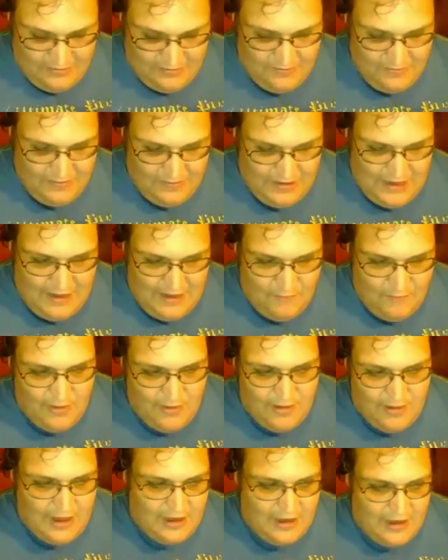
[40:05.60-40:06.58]
everyone's
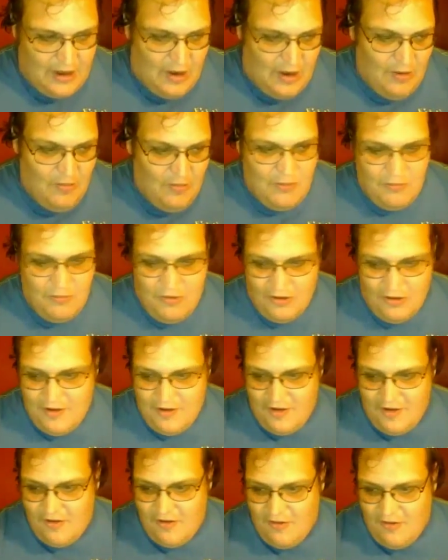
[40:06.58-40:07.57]
like, oh, but what did you do
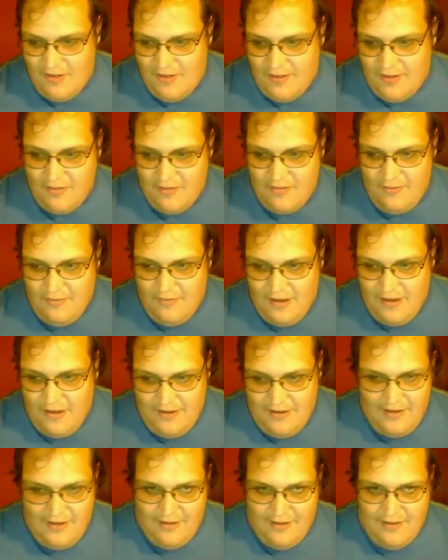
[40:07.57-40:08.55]
in school? Well, in
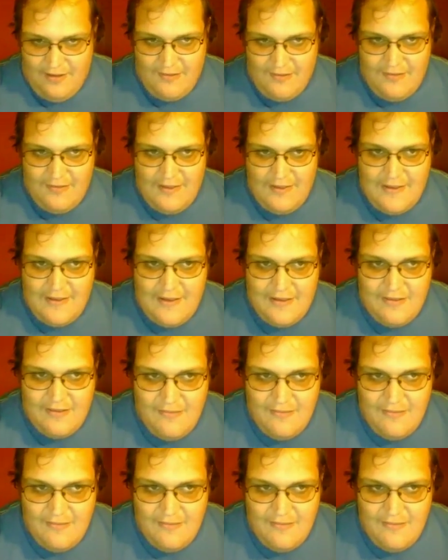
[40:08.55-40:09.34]
school they didn't.